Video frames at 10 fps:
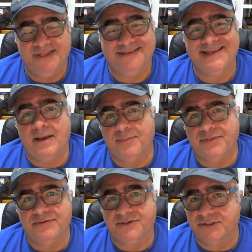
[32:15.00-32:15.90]

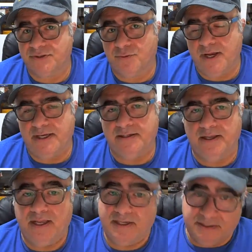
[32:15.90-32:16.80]
depth just right,
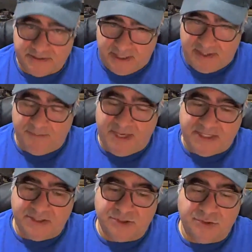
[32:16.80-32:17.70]
and
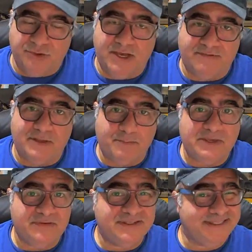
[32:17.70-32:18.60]
making sure you have that
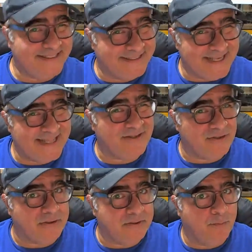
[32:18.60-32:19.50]
PVC
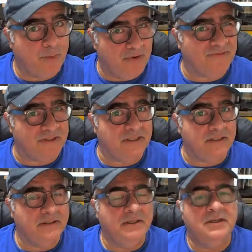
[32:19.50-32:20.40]
centered
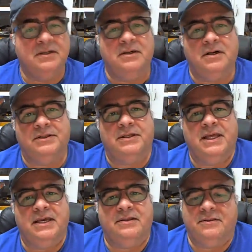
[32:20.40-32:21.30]
perfectly on the
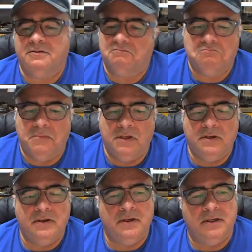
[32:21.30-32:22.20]
lathe,
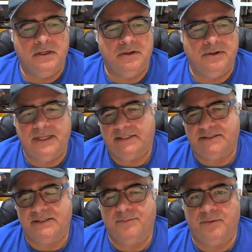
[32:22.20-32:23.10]
and that's a
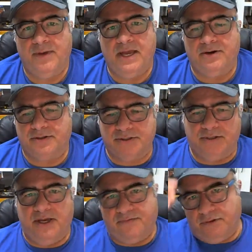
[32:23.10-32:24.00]
simple matter, because all
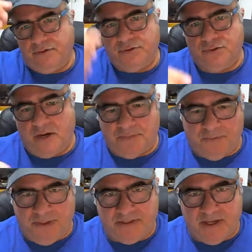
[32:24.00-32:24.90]
you have to do is drop the
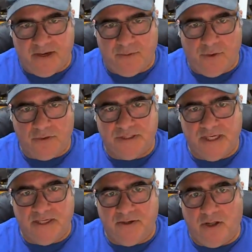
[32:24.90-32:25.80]
bit down,
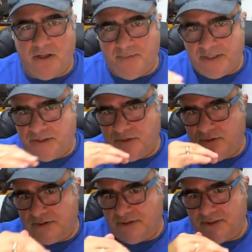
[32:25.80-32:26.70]
rotate it all, make sure
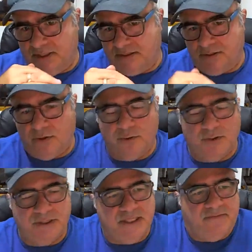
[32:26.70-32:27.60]
it's
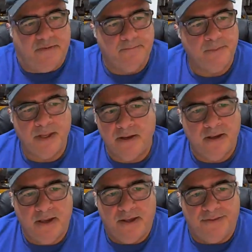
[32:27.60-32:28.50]
always even.
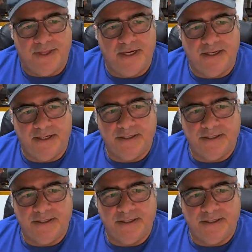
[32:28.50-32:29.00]
Then